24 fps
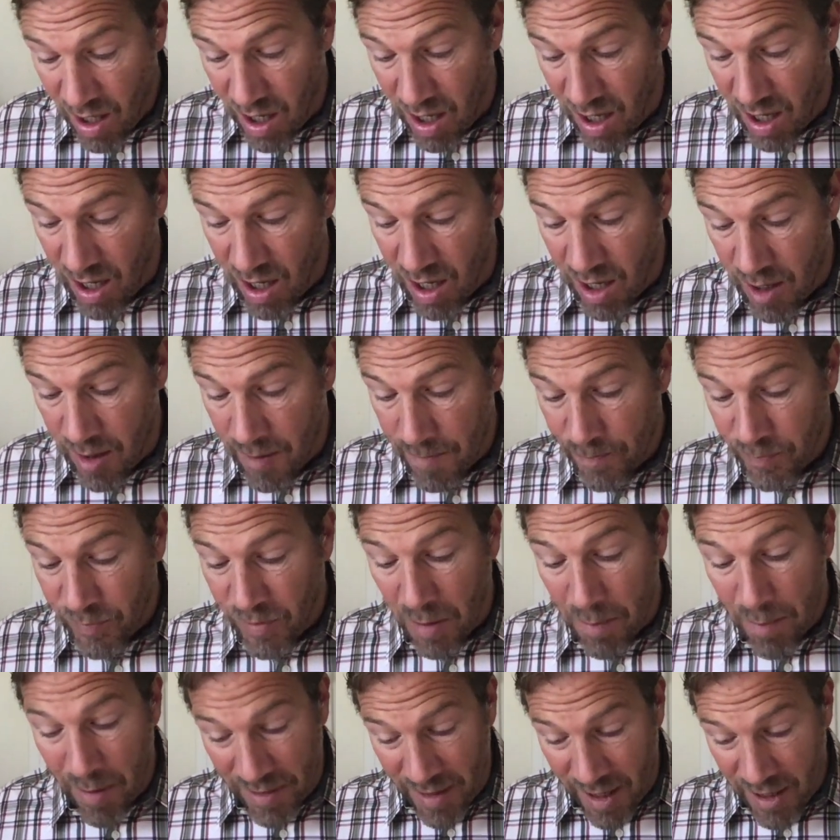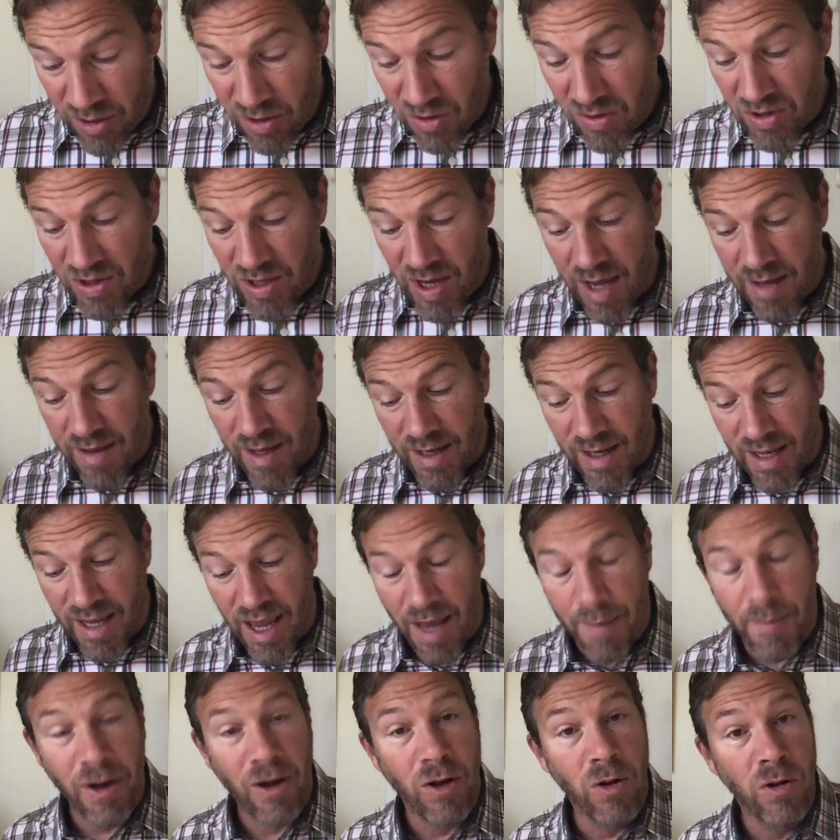But they do say that
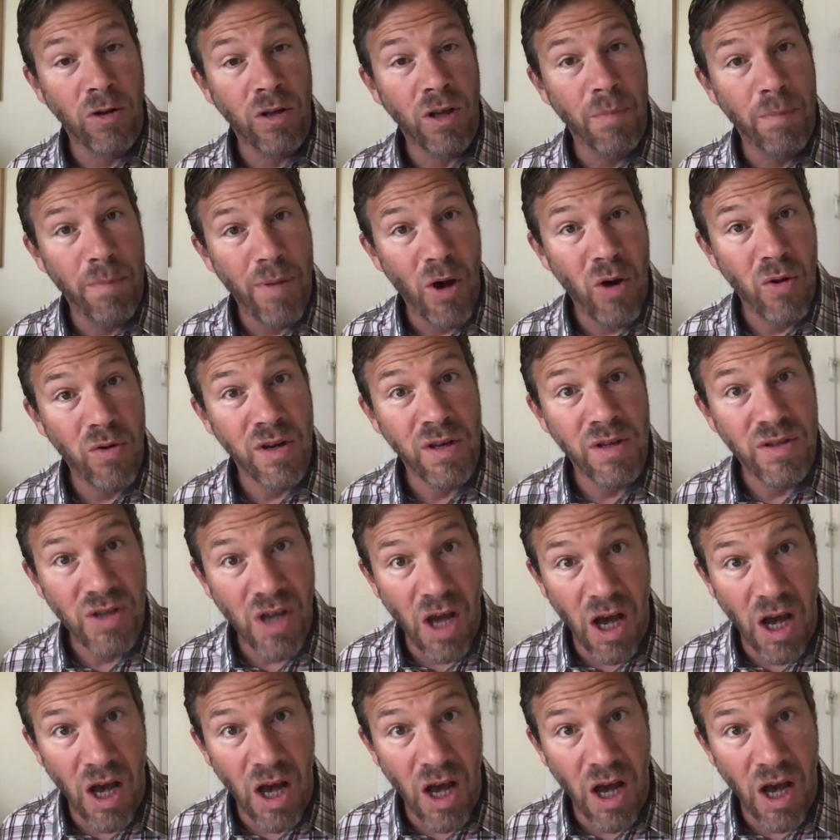chemical components